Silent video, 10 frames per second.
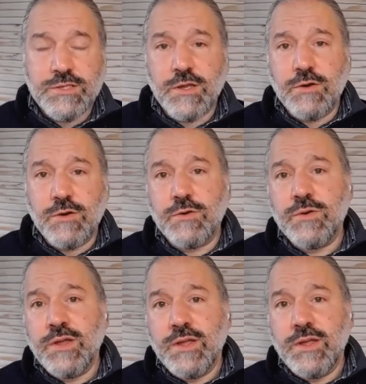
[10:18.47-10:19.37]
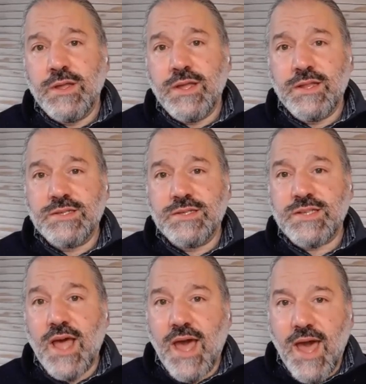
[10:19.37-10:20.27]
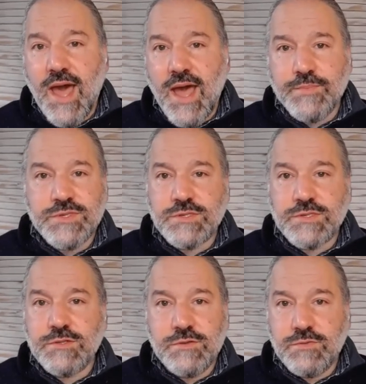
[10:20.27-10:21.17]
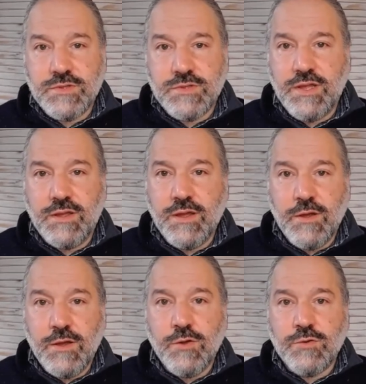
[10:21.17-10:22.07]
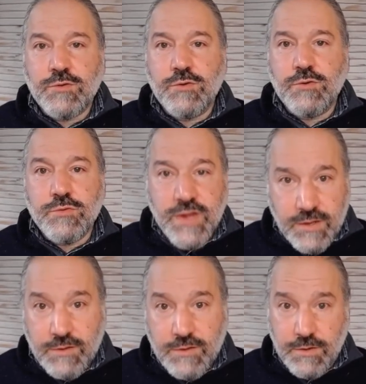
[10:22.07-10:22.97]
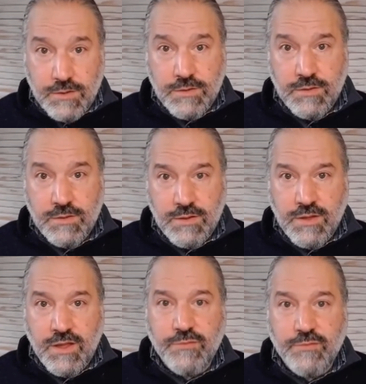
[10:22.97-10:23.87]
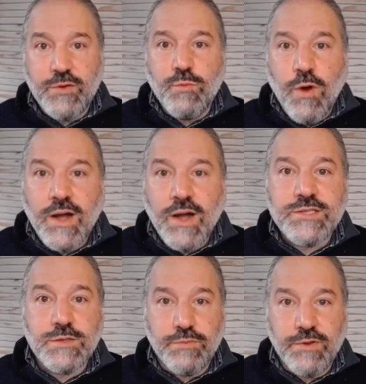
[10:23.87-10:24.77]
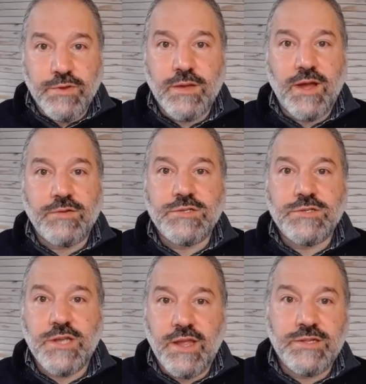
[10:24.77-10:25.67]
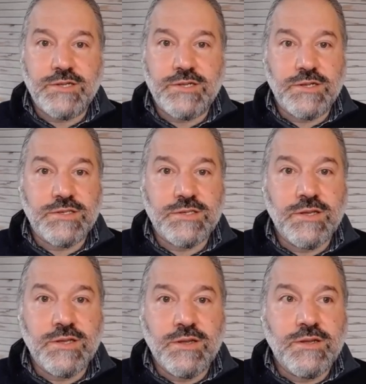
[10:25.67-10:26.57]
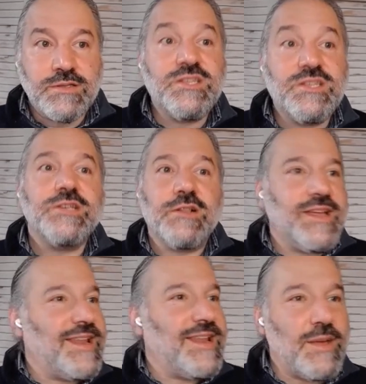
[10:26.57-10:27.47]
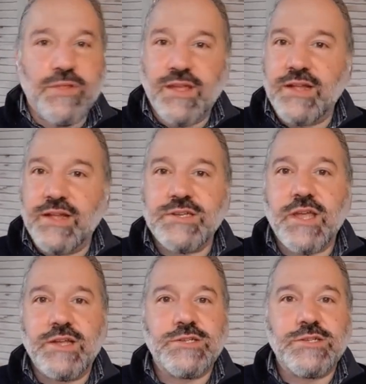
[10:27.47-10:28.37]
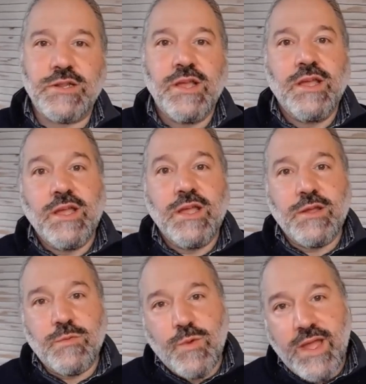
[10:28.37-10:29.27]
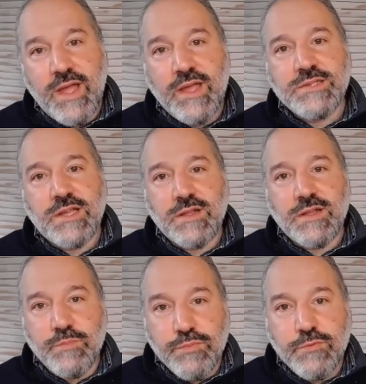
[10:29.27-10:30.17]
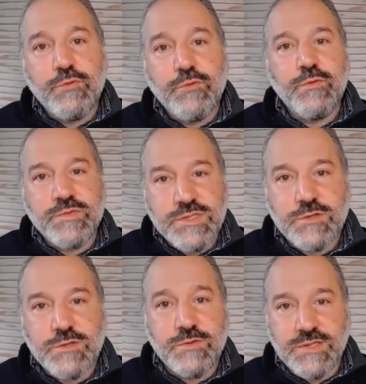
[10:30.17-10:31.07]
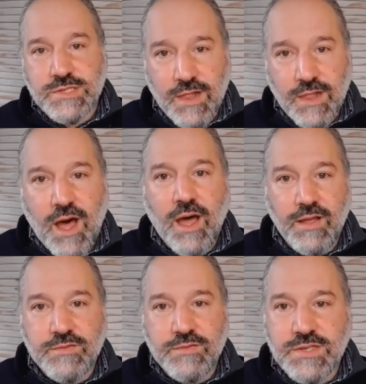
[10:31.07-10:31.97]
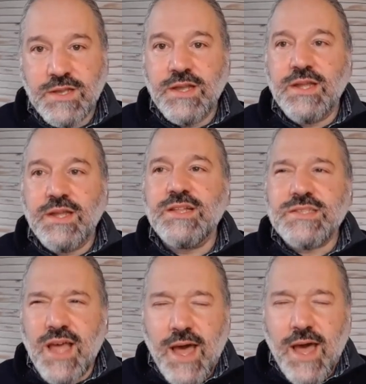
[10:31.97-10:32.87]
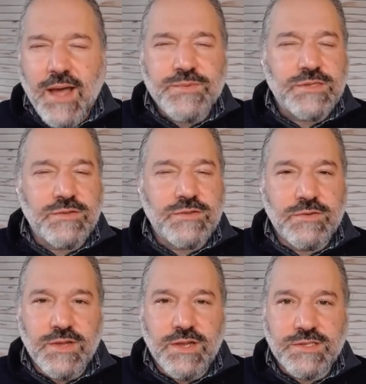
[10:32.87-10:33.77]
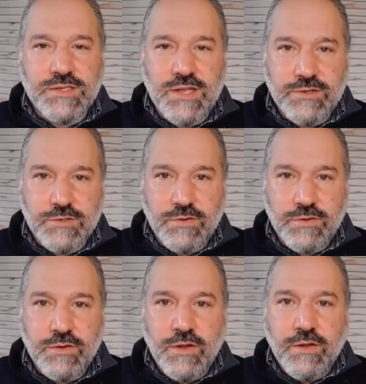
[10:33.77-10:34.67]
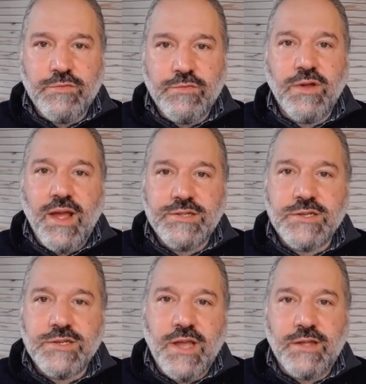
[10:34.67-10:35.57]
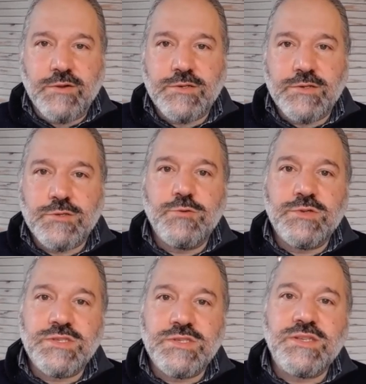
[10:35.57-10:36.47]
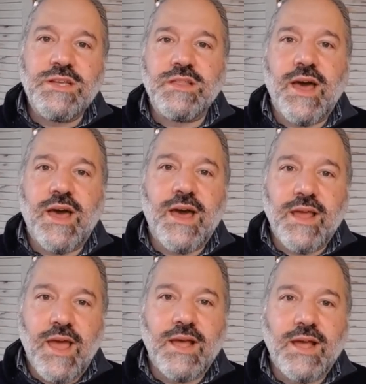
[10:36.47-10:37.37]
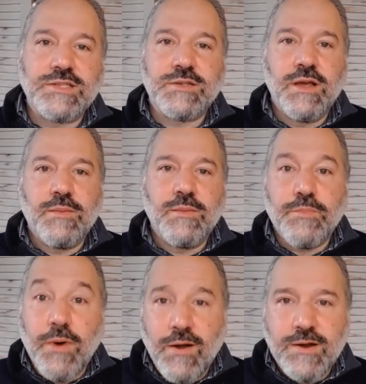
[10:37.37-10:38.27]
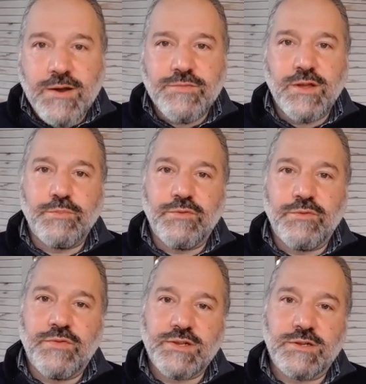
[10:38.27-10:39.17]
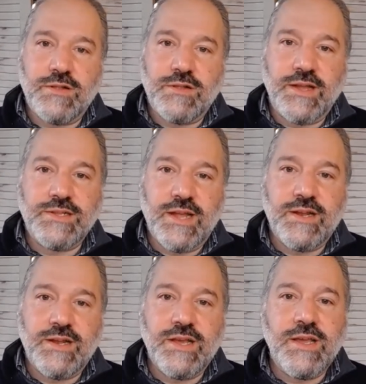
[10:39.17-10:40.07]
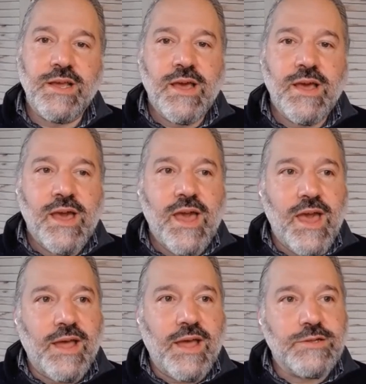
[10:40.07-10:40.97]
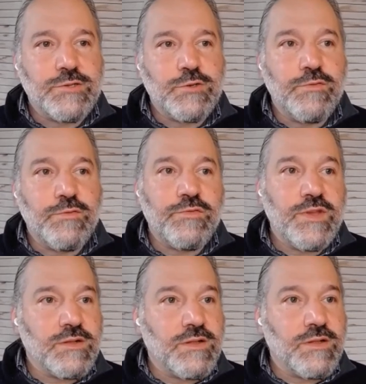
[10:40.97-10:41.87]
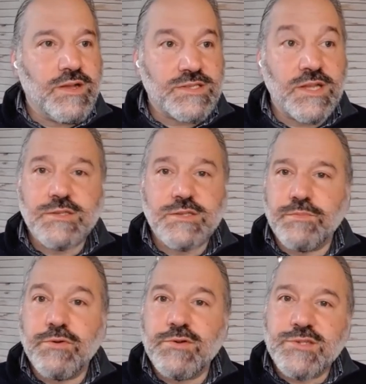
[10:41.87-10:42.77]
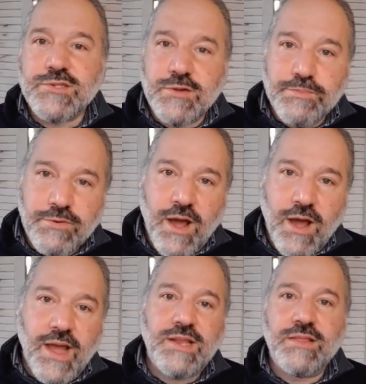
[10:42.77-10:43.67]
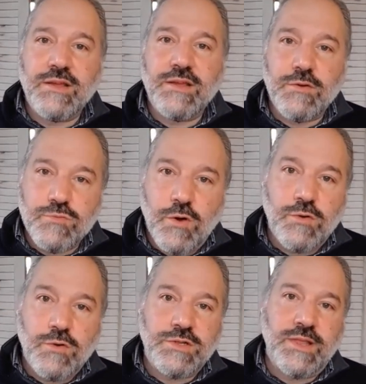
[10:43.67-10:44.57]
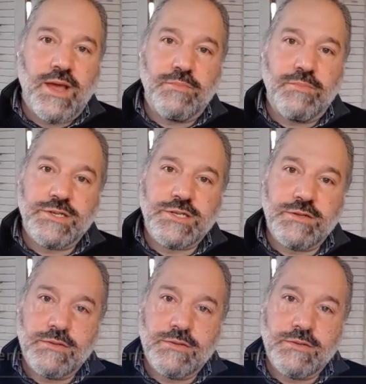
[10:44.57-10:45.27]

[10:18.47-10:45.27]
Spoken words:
So it is absolutely critical, if we want to bring about changes, digitally enabling education in ways that improve students' lives, it is absolutely essential for educators to see that as part of their professional identity and to feel a sense of personal pride in their role in that mission.